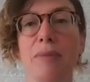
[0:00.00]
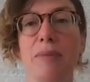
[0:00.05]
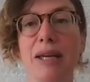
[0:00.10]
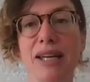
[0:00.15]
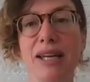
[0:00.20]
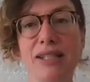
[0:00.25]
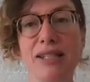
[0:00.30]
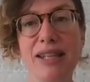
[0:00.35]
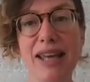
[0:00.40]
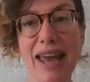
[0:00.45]

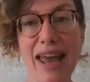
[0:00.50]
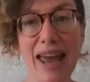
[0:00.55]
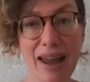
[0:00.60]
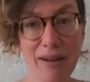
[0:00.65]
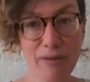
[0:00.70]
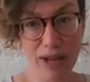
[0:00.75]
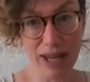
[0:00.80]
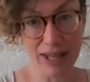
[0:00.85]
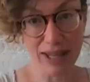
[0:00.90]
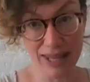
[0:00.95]
Because,
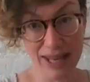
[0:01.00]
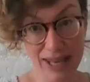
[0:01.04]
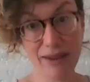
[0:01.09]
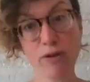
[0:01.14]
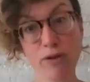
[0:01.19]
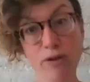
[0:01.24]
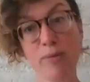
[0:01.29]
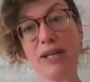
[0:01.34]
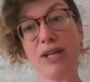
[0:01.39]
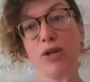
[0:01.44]
and then
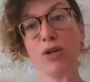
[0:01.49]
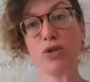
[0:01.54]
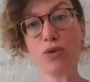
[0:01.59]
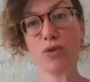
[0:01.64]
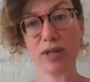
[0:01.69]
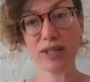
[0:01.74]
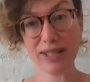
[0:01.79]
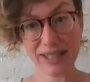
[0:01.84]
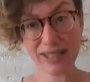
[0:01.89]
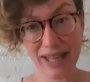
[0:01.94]
everybody goes
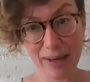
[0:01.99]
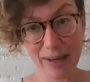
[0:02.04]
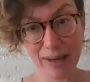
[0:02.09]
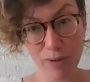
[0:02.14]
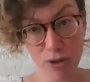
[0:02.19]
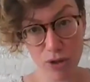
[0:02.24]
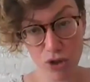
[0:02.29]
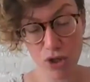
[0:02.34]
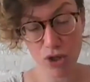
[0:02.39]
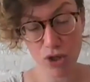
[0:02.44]
around the
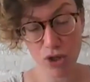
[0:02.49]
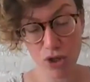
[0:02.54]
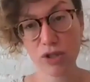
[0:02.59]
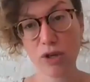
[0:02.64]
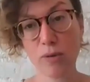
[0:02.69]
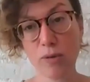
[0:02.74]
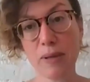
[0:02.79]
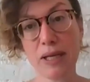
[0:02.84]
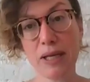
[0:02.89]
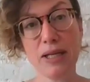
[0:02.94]
table and shares
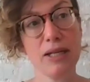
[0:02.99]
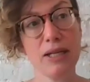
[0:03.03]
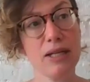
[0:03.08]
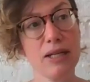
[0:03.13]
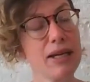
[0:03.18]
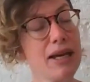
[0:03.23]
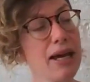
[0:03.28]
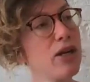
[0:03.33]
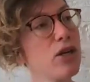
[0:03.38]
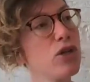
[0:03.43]
their
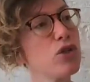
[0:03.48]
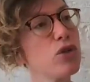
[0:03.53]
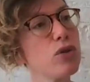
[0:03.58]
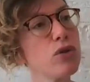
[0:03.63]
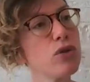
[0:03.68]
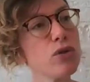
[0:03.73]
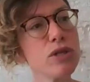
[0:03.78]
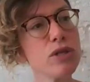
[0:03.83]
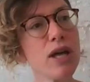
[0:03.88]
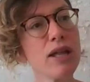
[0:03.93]
opinion again.
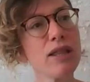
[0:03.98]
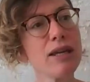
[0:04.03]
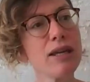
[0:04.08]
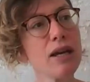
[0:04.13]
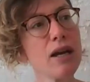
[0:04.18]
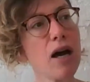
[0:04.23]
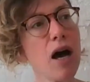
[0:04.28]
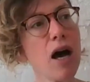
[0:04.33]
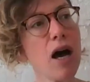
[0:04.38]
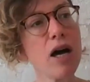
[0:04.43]
So there's
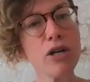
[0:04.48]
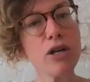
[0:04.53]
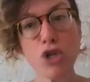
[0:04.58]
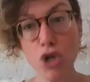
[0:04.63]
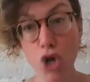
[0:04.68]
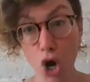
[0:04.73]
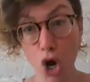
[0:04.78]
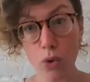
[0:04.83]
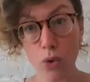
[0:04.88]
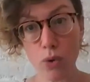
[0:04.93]
nothing
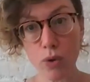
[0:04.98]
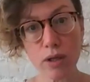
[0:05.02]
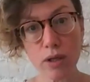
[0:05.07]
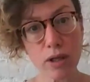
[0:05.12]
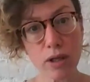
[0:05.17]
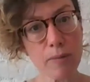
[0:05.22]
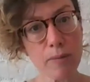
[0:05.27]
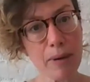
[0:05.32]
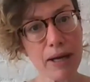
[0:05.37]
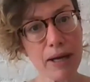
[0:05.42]
unknown
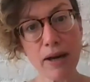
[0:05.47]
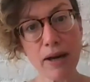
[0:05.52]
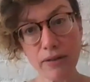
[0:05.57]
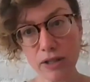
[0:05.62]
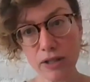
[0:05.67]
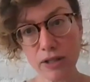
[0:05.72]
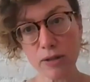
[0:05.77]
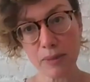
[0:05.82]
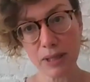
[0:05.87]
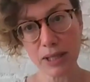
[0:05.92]
about how
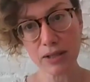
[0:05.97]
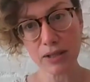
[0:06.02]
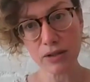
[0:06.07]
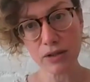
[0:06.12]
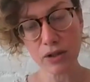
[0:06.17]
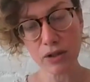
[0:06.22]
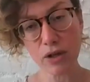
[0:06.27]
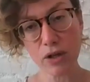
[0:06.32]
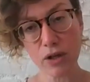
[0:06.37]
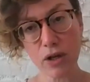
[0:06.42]
this
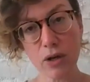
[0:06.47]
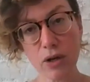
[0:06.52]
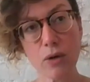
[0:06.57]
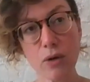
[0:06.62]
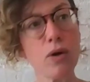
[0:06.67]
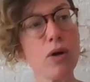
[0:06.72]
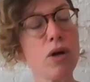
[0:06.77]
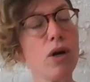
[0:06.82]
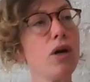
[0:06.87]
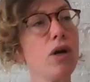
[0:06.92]
meeting's going to
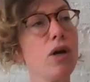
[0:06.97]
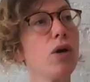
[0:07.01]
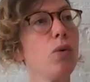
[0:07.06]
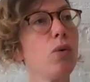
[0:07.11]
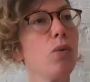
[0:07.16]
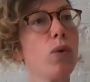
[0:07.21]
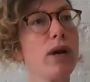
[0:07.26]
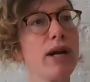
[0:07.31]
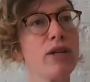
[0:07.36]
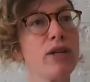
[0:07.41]
go.
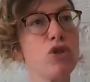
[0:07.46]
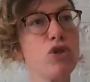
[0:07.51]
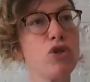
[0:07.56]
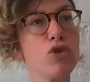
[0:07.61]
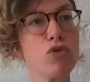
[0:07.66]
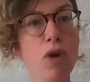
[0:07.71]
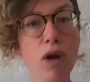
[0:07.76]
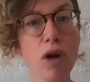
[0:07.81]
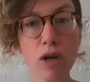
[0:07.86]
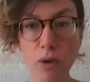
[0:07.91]
What I
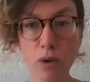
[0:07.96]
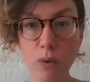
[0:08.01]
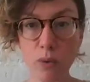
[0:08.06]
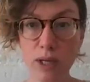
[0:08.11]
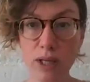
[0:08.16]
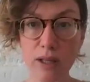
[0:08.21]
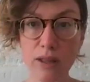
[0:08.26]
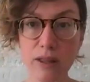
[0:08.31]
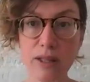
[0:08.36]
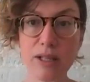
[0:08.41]
struggle
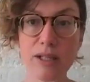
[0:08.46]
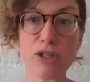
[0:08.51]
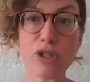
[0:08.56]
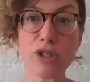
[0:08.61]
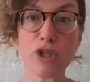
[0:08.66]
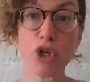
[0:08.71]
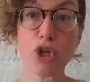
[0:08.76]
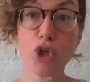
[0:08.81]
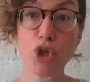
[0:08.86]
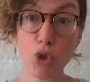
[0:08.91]
with
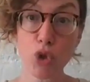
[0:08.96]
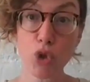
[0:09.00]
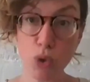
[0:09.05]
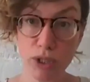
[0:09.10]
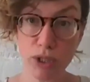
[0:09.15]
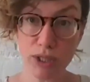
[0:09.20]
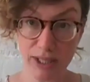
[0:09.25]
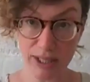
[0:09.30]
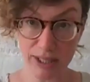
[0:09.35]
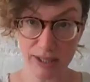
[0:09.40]
is the
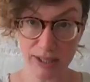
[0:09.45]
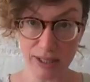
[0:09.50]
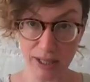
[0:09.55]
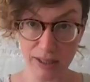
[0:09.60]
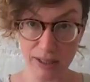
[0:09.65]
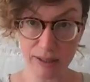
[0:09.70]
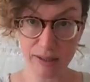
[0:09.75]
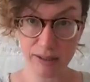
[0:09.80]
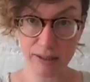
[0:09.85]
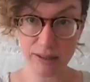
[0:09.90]

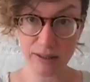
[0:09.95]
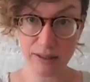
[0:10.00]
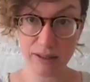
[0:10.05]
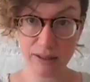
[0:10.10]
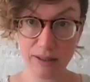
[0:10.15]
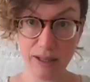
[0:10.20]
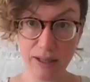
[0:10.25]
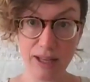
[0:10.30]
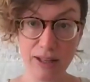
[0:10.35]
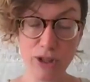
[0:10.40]
uselessness
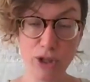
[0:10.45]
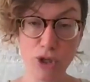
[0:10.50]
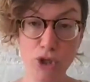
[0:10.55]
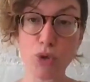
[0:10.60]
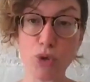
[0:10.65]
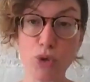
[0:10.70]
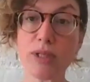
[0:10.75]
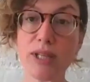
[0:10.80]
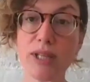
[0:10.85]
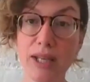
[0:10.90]
and the
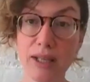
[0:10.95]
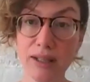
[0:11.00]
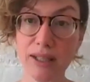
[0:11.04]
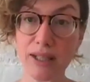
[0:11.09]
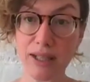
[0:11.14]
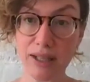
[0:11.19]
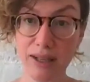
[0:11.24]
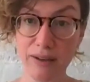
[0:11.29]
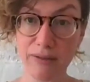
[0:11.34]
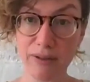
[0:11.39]

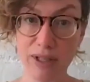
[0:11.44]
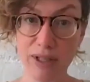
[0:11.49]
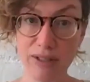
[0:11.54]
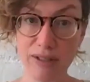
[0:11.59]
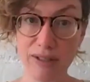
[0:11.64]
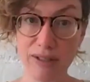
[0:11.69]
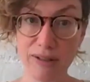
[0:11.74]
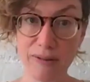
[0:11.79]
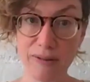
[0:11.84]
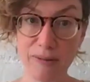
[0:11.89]
utility of
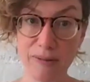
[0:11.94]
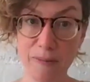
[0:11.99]
it.